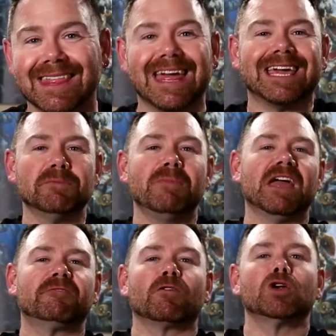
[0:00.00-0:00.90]
They can
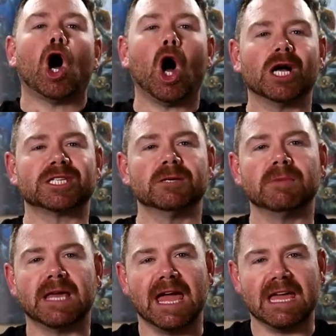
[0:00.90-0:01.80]
make for an
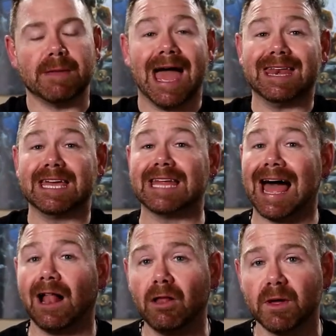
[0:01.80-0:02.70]
awesome game, adding an
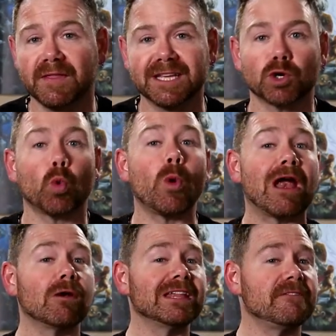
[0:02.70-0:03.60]
element that is
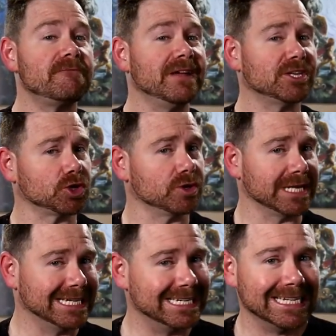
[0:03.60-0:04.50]
rarely featured
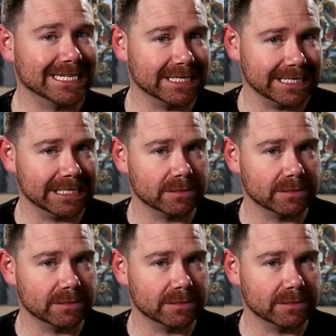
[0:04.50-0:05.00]
in D&D.